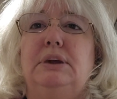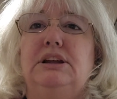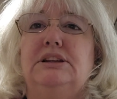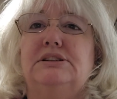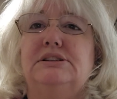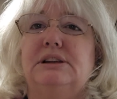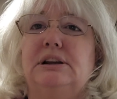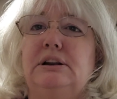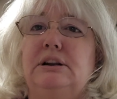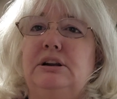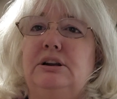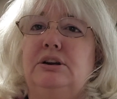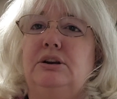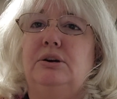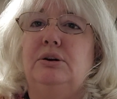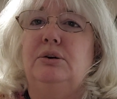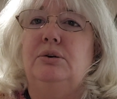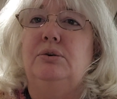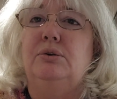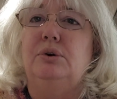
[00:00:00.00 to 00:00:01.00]
it's going to
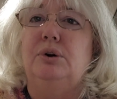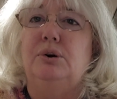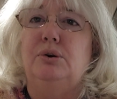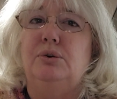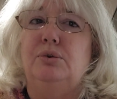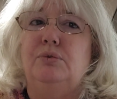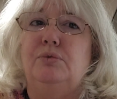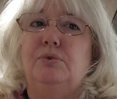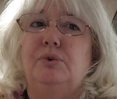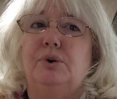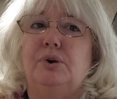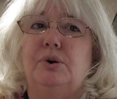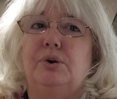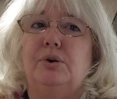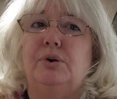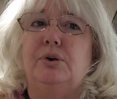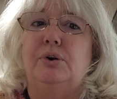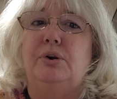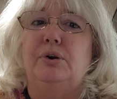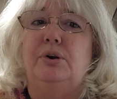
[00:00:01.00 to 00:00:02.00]
go
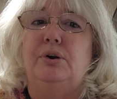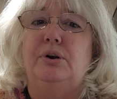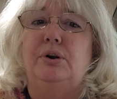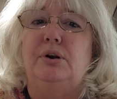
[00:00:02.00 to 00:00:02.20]
over